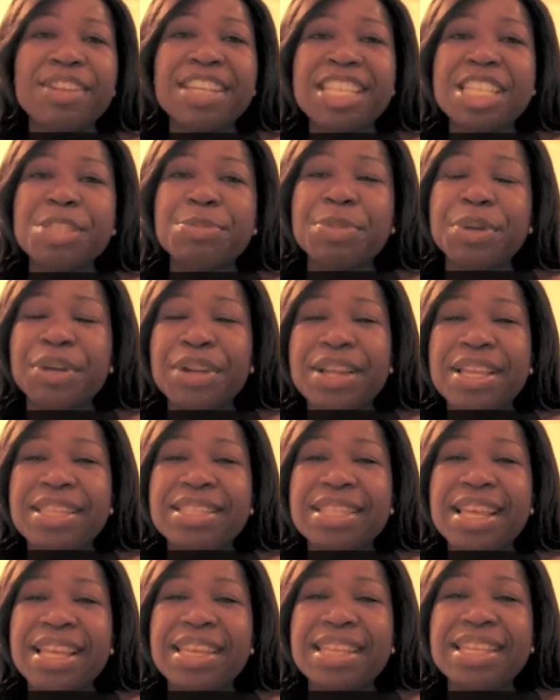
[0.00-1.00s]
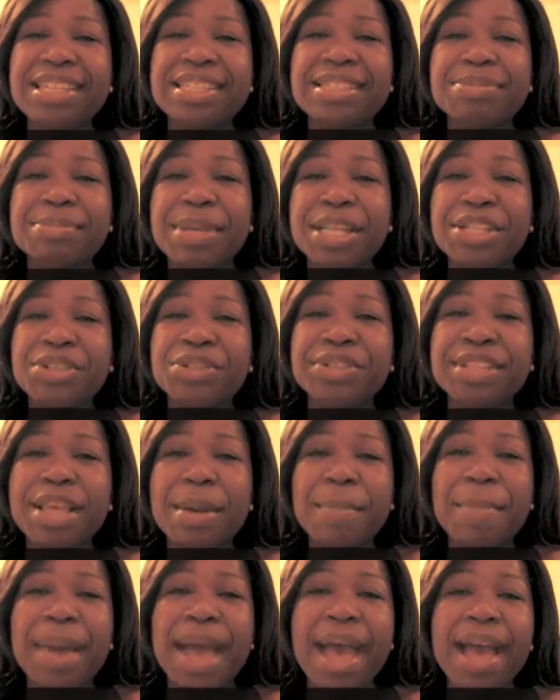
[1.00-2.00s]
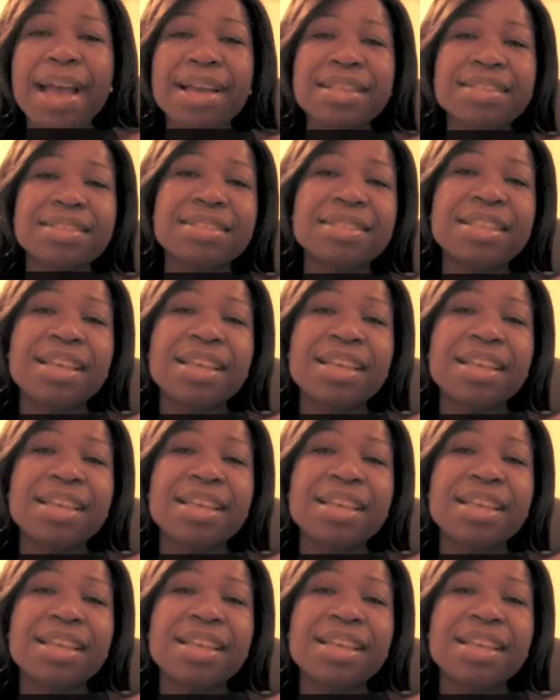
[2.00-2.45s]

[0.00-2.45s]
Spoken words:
experienced any major setbacks.